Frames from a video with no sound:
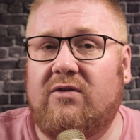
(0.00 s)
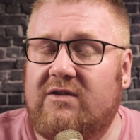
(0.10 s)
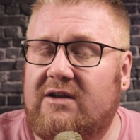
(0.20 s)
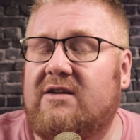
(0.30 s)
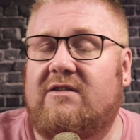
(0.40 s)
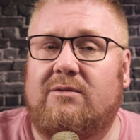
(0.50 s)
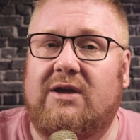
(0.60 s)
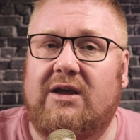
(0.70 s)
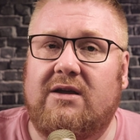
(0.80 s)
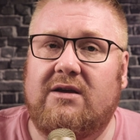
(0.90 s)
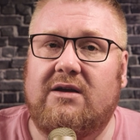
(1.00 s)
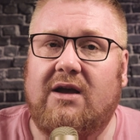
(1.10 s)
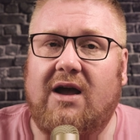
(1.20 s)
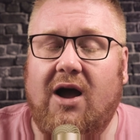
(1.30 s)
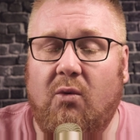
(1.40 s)
send it to me.
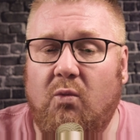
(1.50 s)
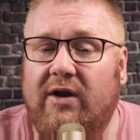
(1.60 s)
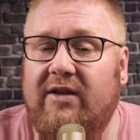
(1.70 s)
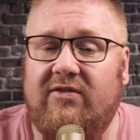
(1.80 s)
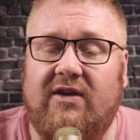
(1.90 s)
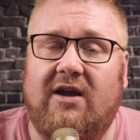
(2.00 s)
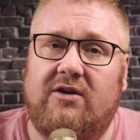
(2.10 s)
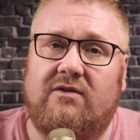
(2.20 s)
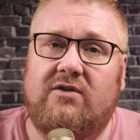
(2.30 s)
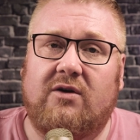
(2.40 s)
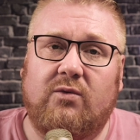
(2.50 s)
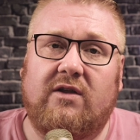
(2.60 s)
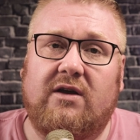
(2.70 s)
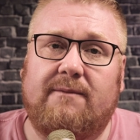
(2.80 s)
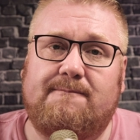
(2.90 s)
I want to see how you've done
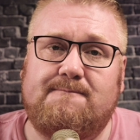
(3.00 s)
with it.